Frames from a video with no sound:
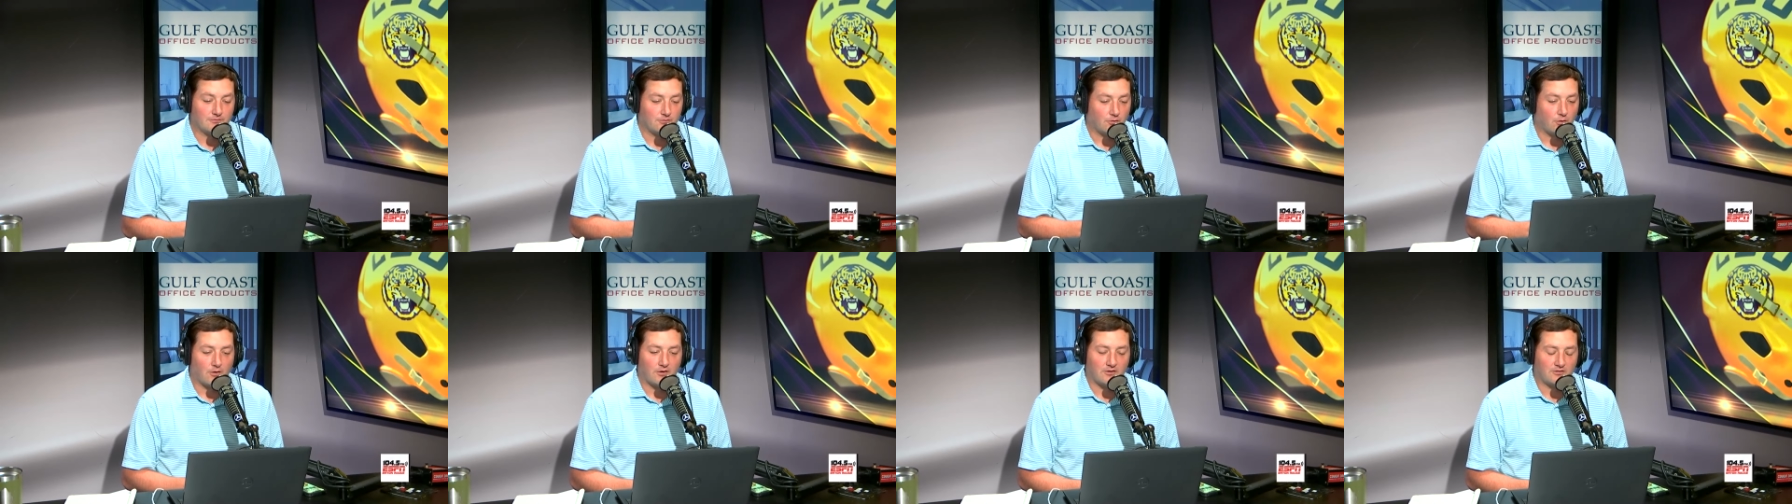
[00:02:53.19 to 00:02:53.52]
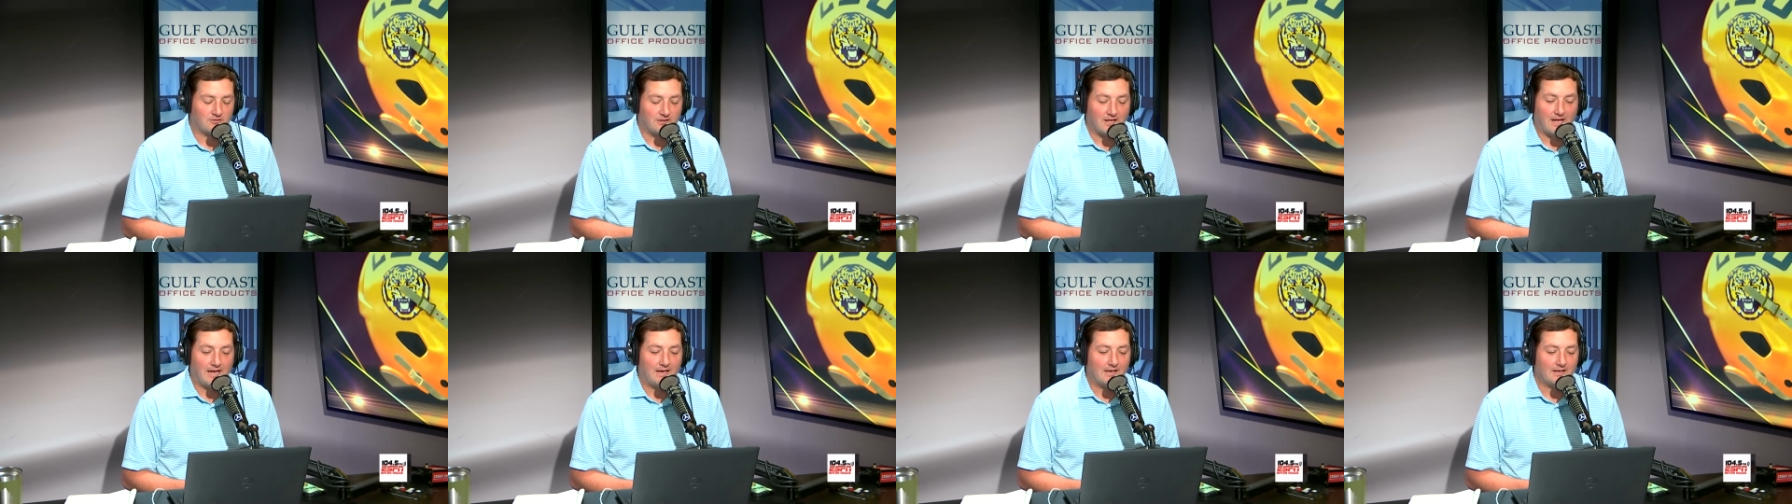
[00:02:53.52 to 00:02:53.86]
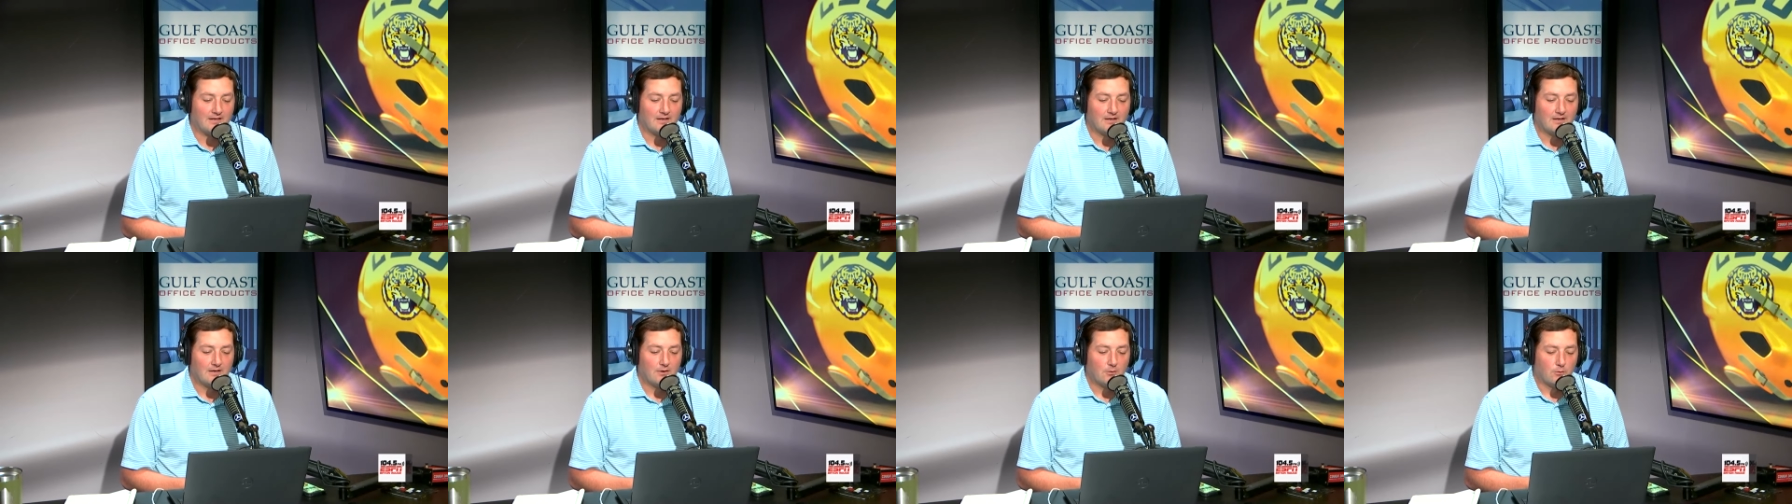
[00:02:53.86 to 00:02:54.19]
Florida
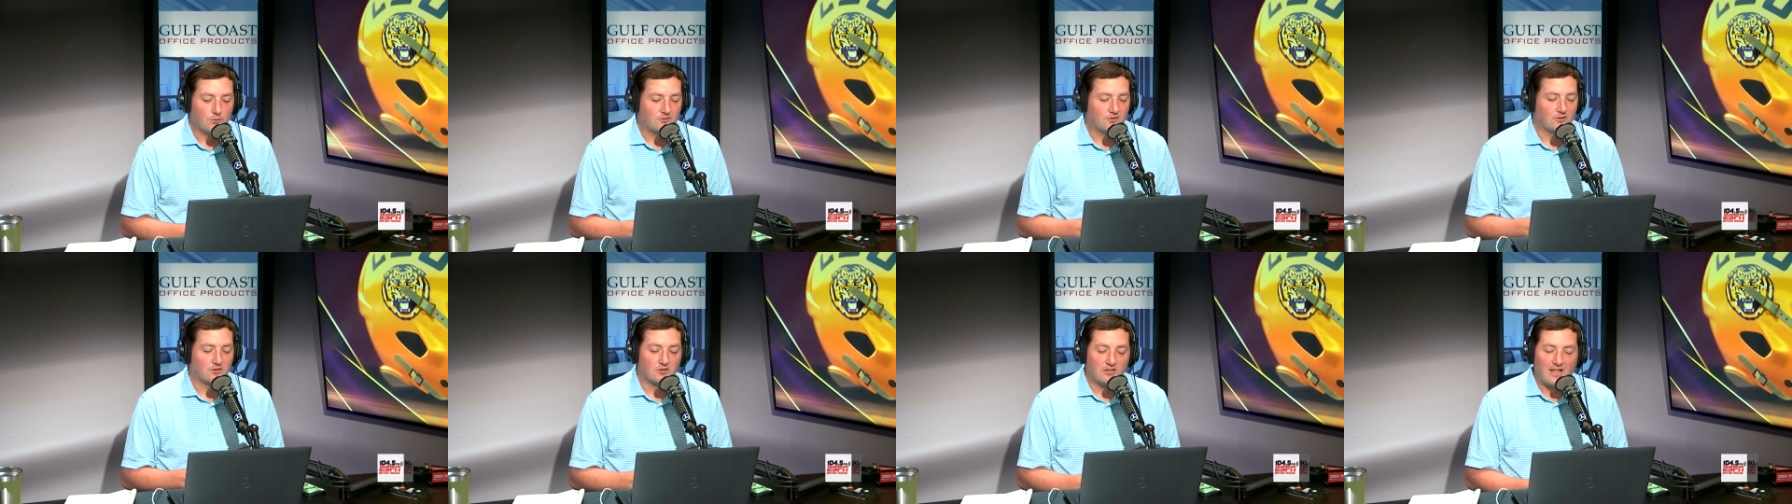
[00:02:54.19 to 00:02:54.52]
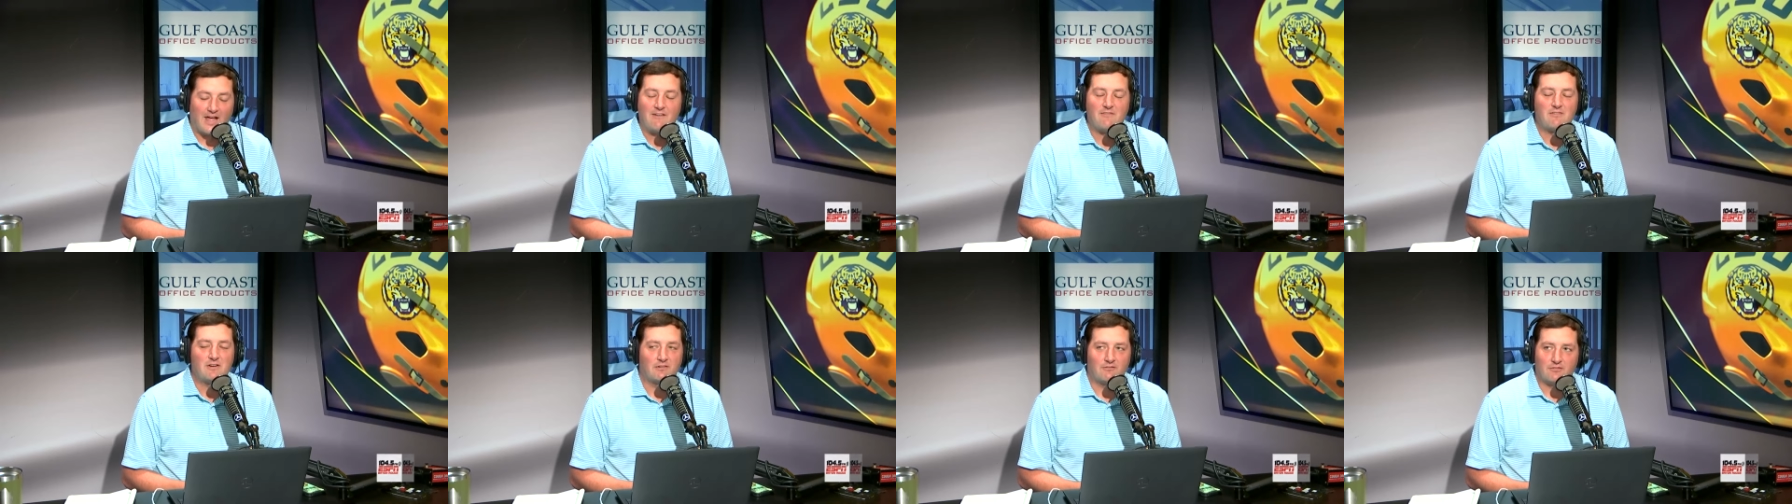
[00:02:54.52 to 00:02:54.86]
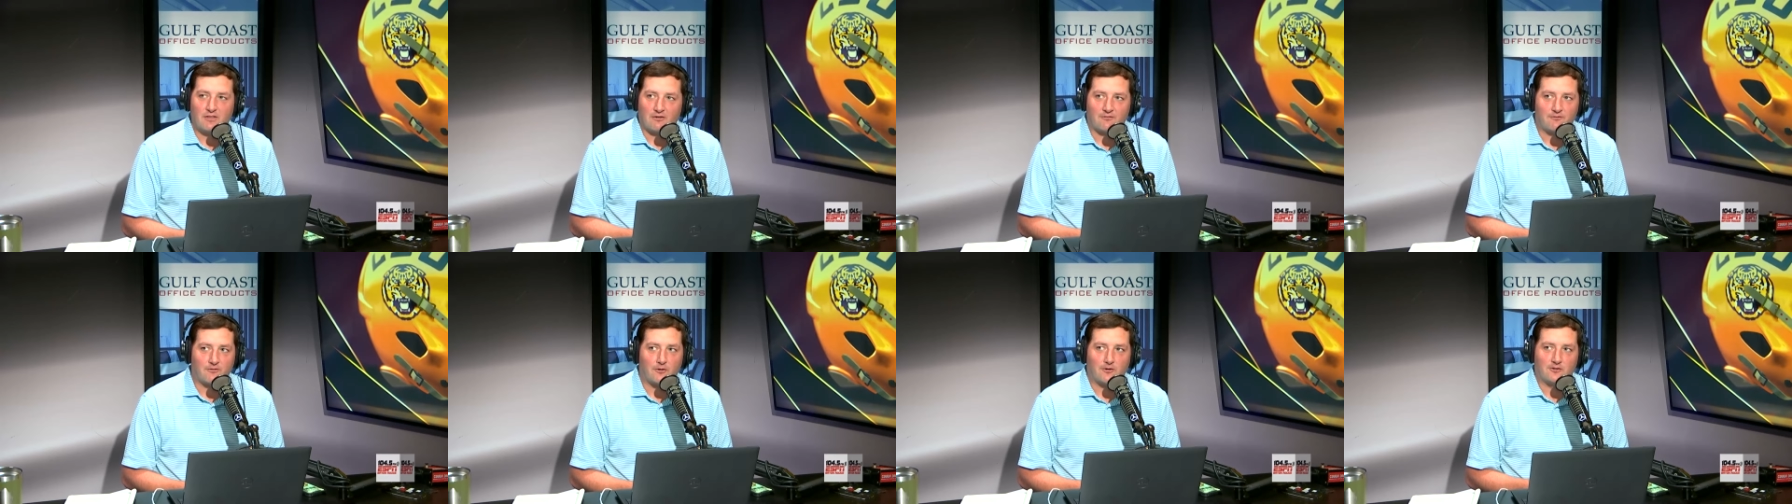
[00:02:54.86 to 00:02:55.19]
State was 11 of
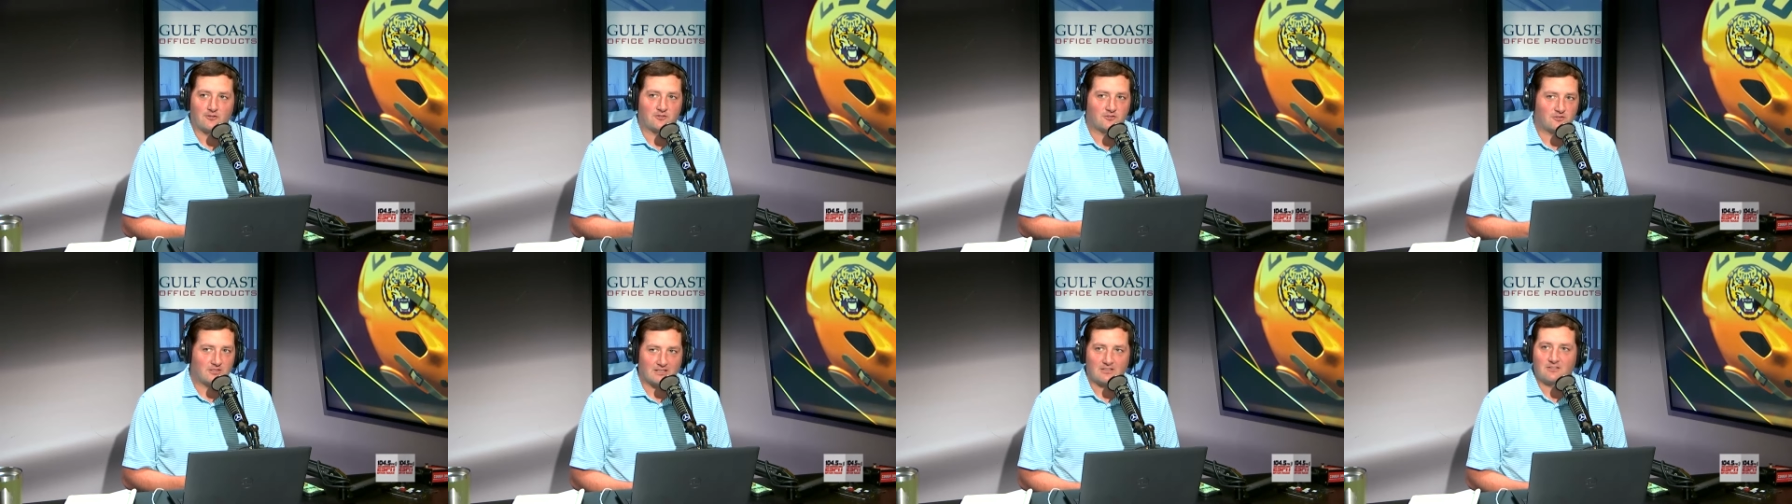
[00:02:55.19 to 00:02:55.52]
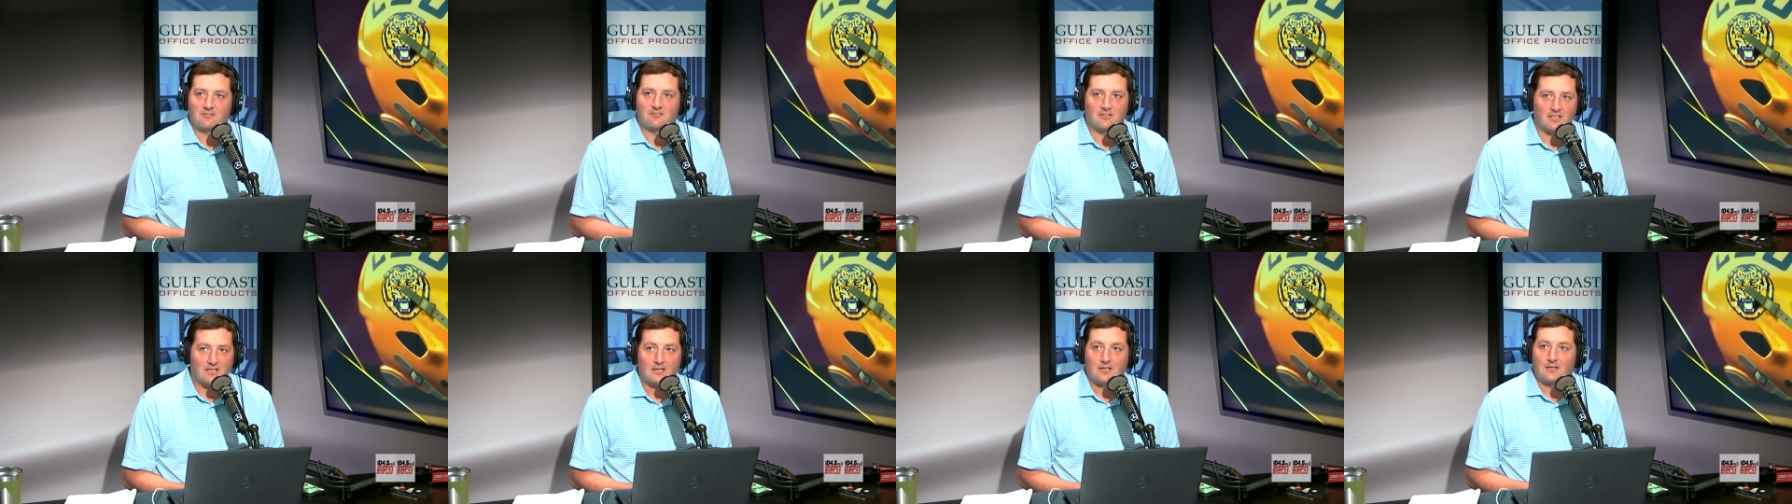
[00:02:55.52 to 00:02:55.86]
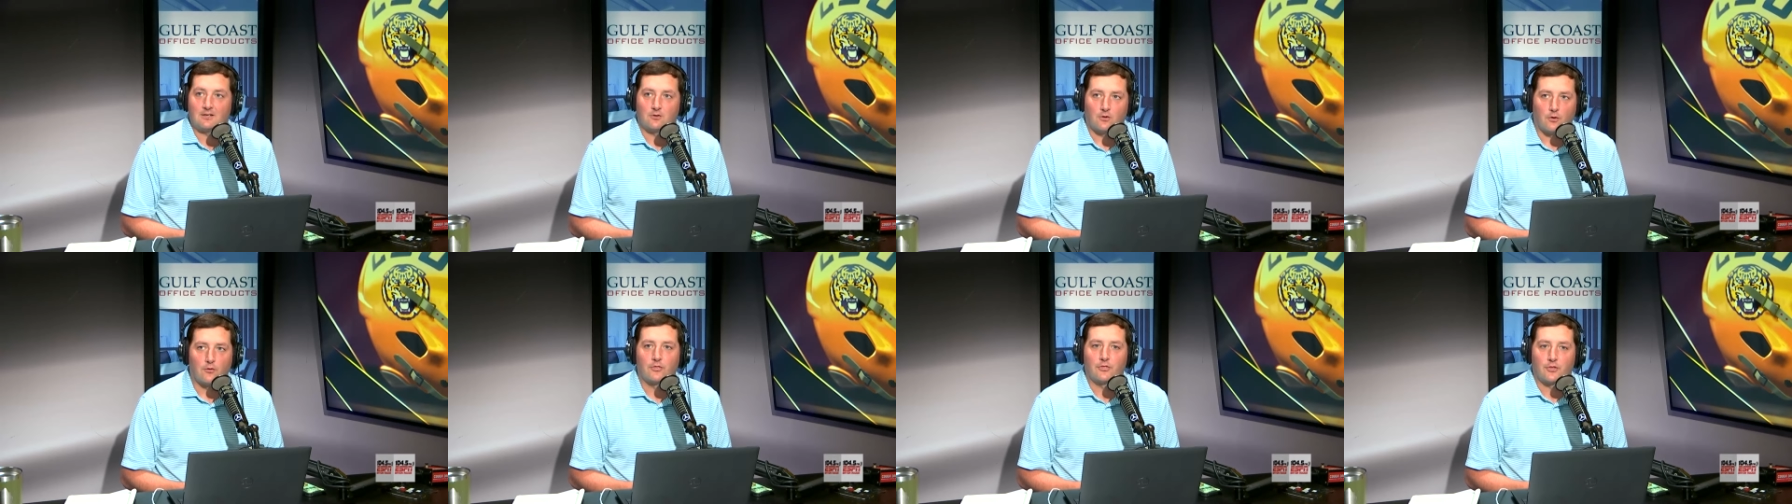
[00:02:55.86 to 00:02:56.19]
their first
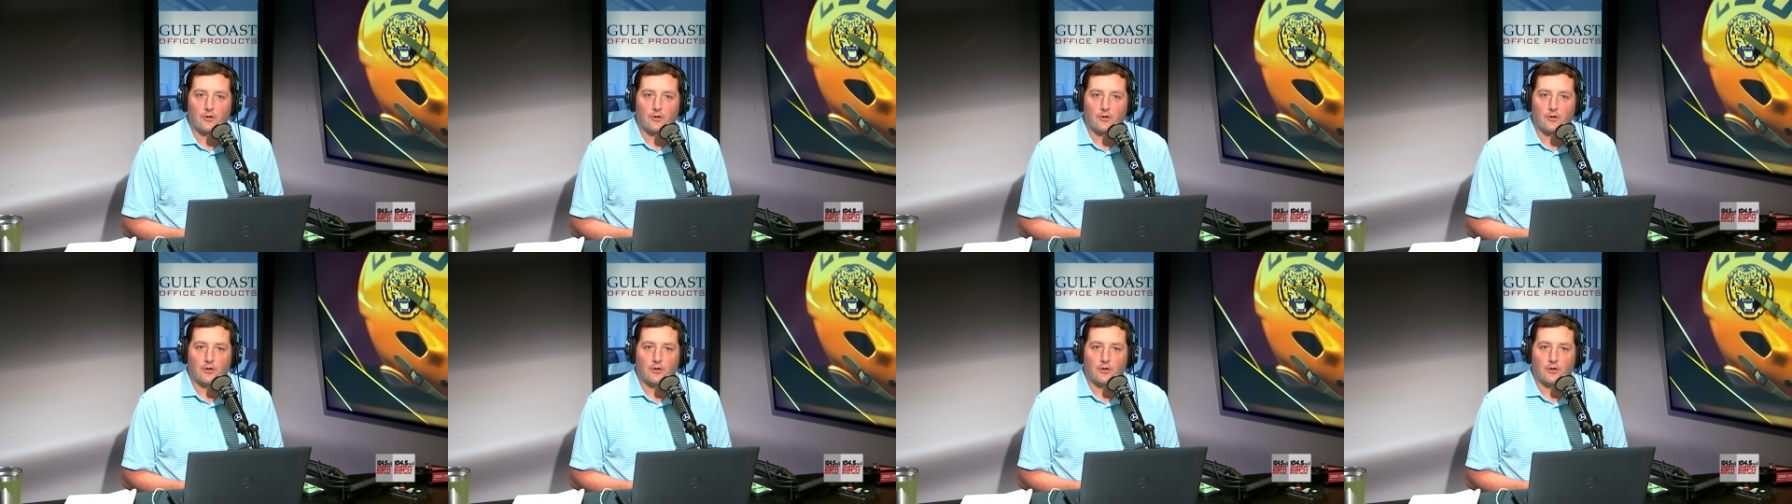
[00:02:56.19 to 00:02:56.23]
16 on